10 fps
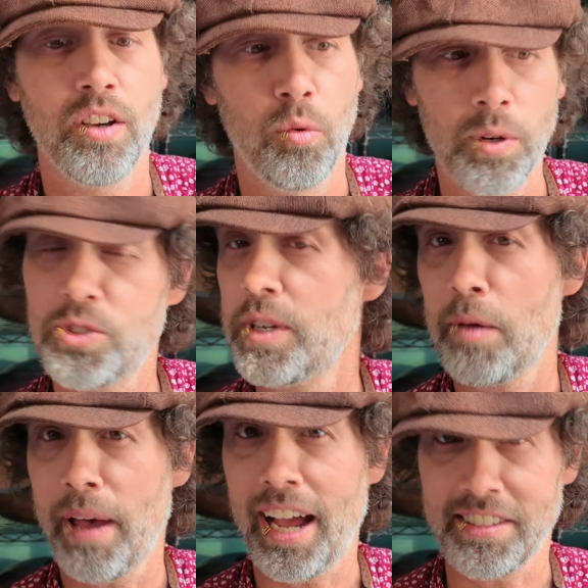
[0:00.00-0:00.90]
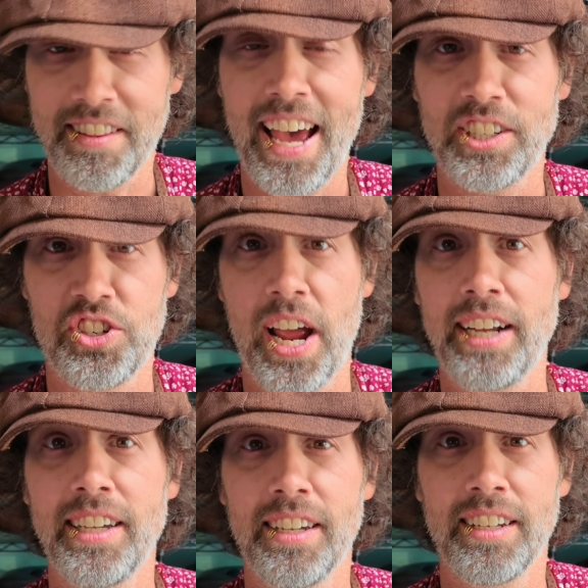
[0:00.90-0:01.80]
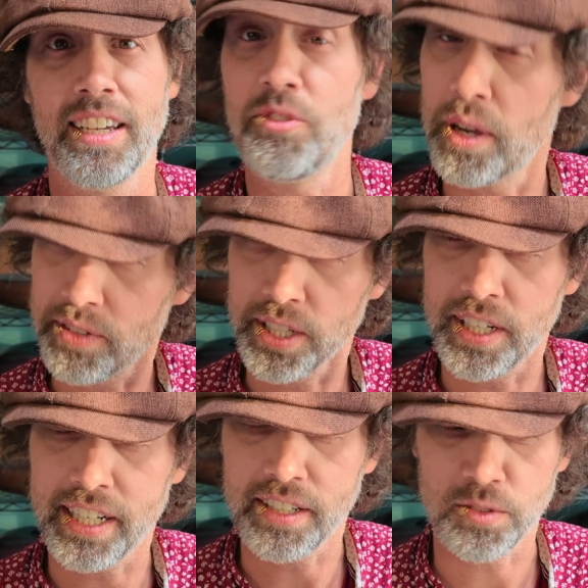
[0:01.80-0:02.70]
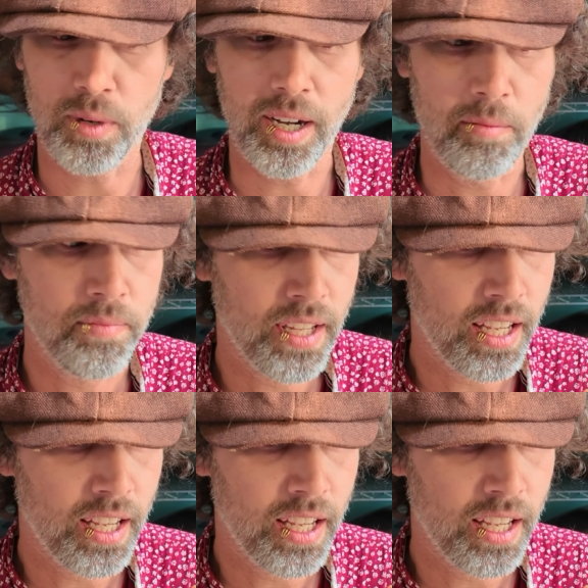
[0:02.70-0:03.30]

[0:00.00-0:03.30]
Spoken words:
Once you get past that check, if you have a good ear as well,